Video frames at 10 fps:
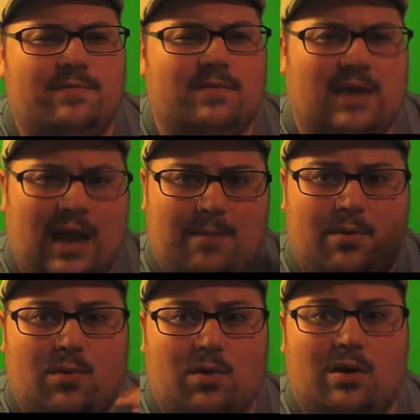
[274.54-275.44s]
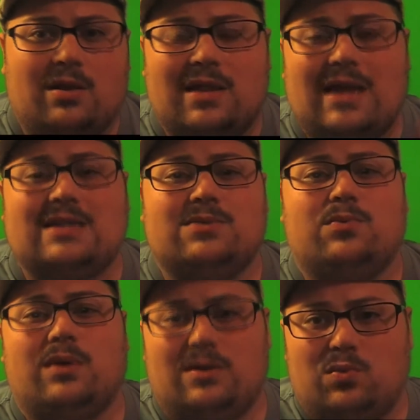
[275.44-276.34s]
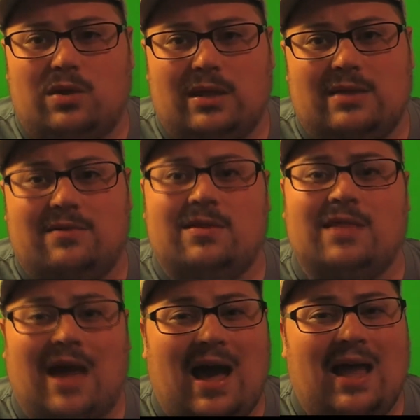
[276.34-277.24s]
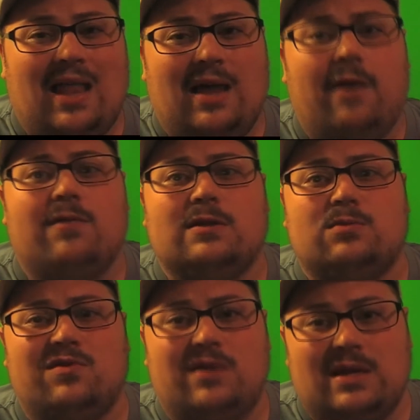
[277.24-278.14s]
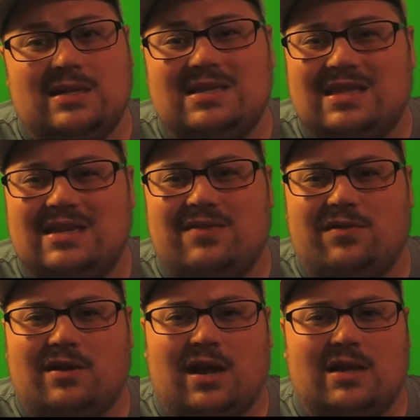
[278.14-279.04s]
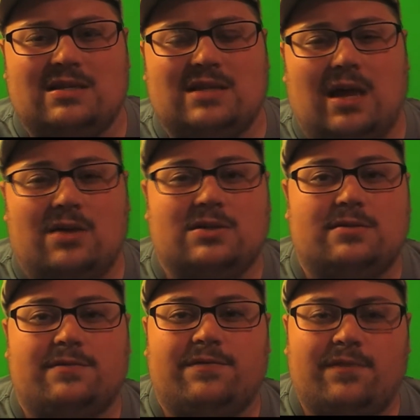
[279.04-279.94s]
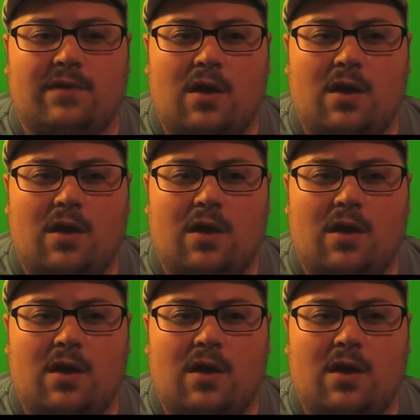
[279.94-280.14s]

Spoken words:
camera work, that's what really the highlight of this movie is, the different kind of styles of